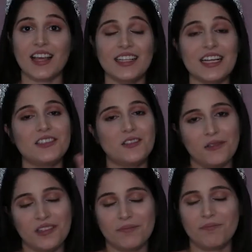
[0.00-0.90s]
And I
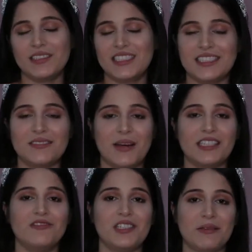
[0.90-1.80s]
told her, this is
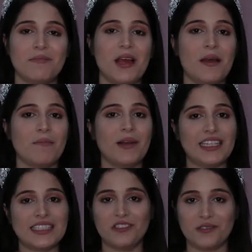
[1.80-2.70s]
my dream,
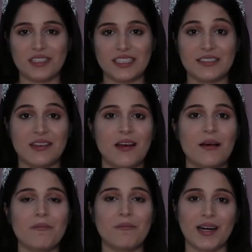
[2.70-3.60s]
please do this.
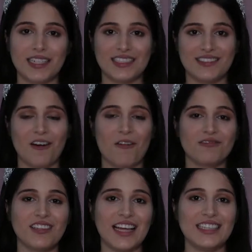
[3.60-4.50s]
But
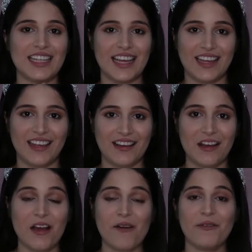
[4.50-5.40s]
on that day,
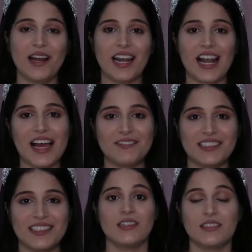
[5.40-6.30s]
we
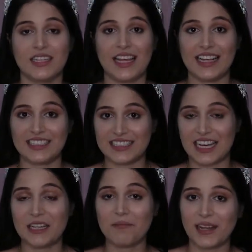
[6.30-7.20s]
left the cake
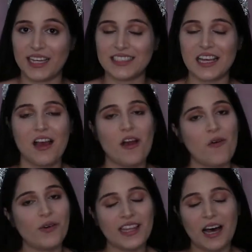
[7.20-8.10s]
designer place
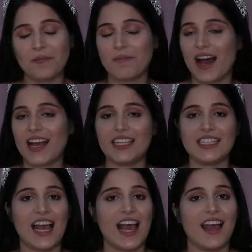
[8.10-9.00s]
without
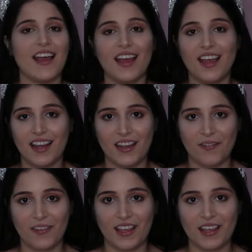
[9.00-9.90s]
buying
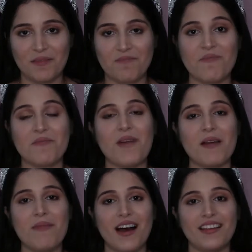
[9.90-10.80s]
anything.
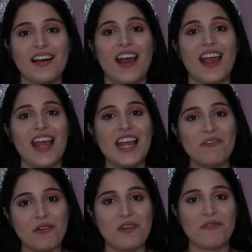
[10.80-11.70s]
My mother
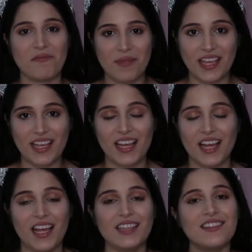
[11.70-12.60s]
angry with me
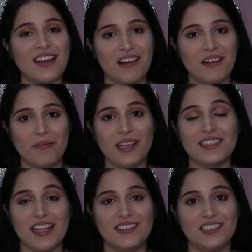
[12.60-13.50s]
in telling me
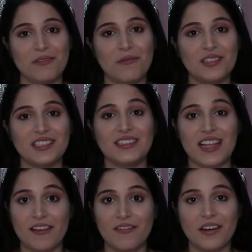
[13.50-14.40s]
that she was
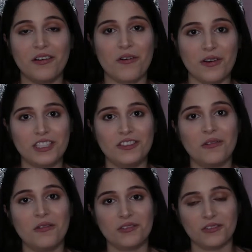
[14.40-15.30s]
never going
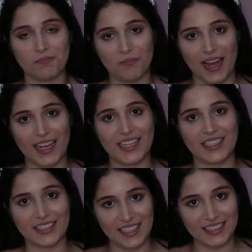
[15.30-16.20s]
to buy
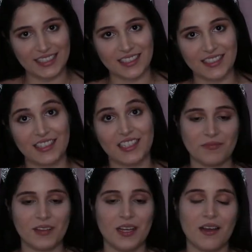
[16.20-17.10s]
this.
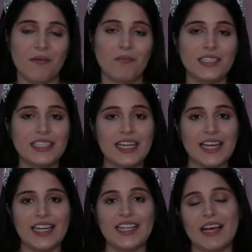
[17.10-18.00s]
But
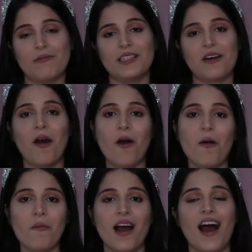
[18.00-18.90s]
then I went
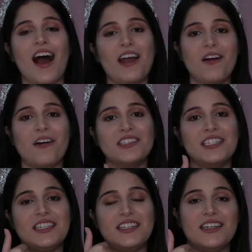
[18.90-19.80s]
home, I called
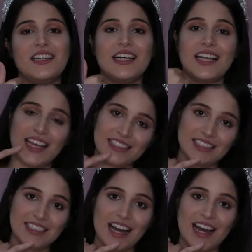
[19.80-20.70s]
the cake
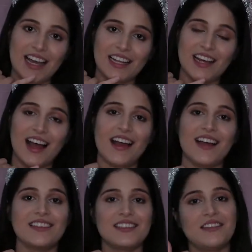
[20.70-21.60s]
designer, I
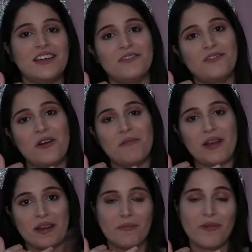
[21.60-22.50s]
asked her for a
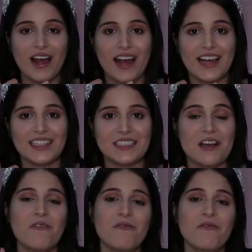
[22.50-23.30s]
better price.